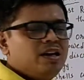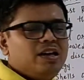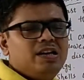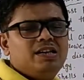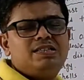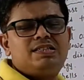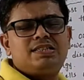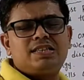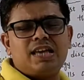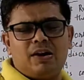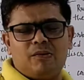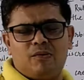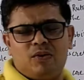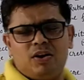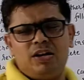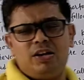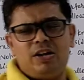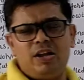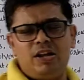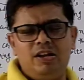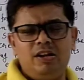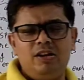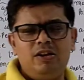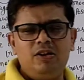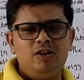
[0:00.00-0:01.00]
is
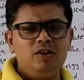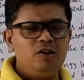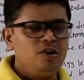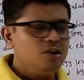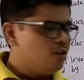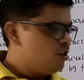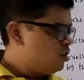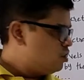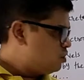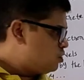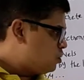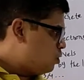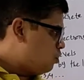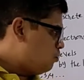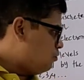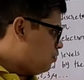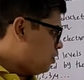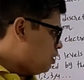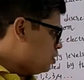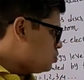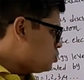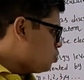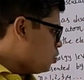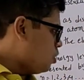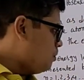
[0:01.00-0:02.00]
17. So
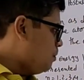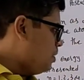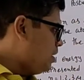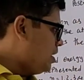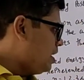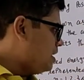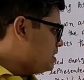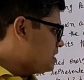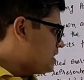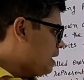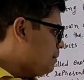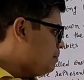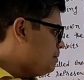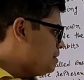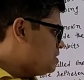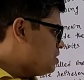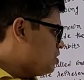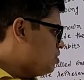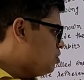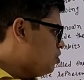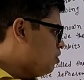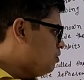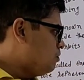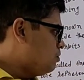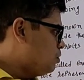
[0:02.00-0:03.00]
first orbit has
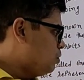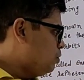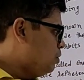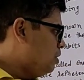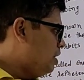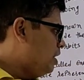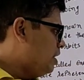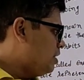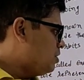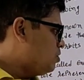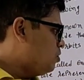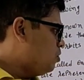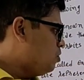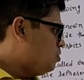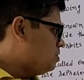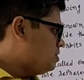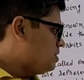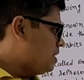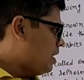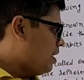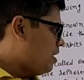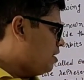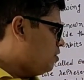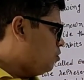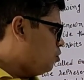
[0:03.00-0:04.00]
capacity of 2 electrons.
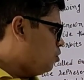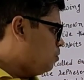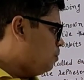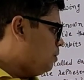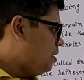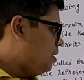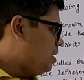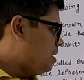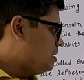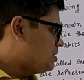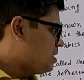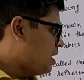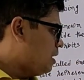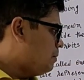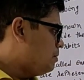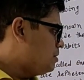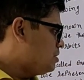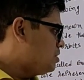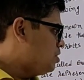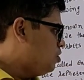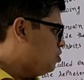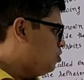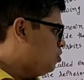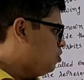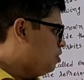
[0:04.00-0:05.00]
Second orbit has
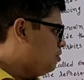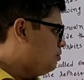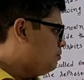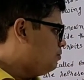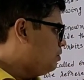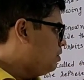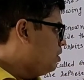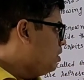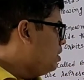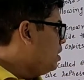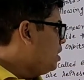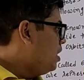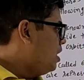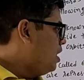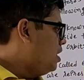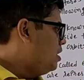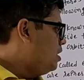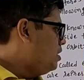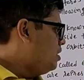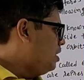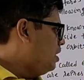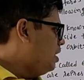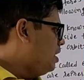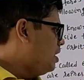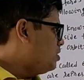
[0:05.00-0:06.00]
capacity of
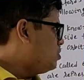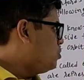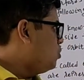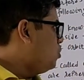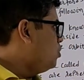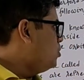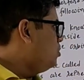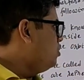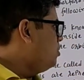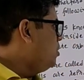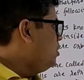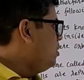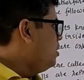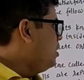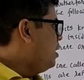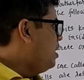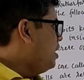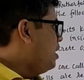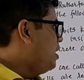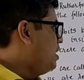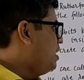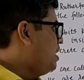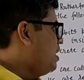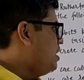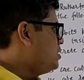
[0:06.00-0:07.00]
8 electron.
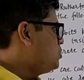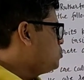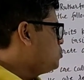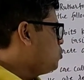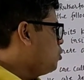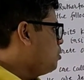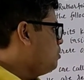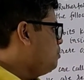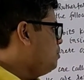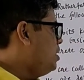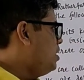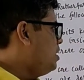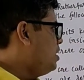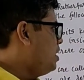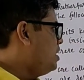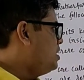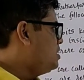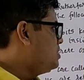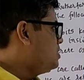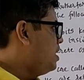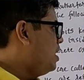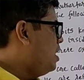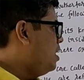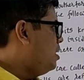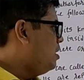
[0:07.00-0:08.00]
And last orbit
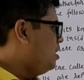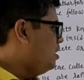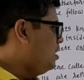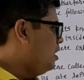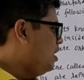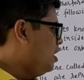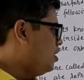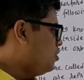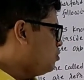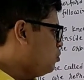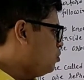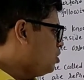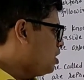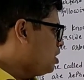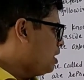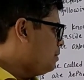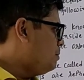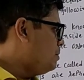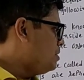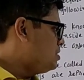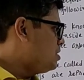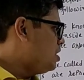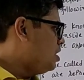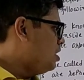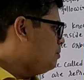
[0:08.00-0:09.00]
has 18 electron
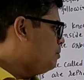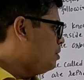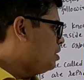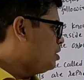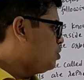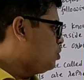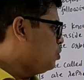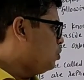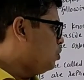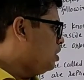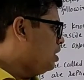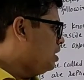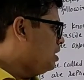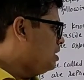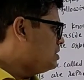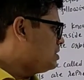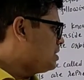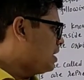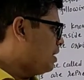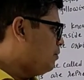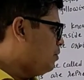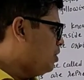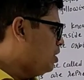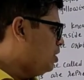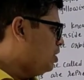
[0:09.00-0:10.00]
capacity. But chlorine is
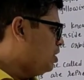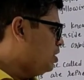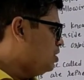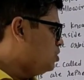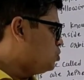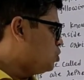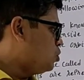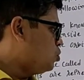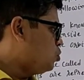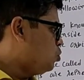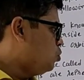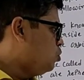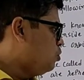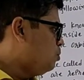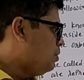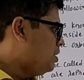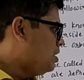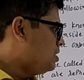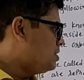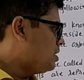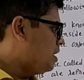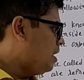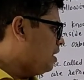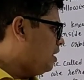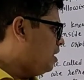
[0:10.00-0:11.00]
17. So 2
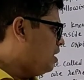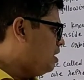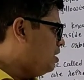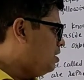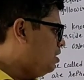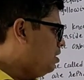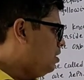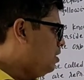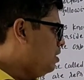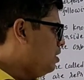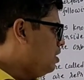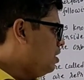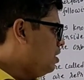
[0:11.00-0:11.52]
plus 8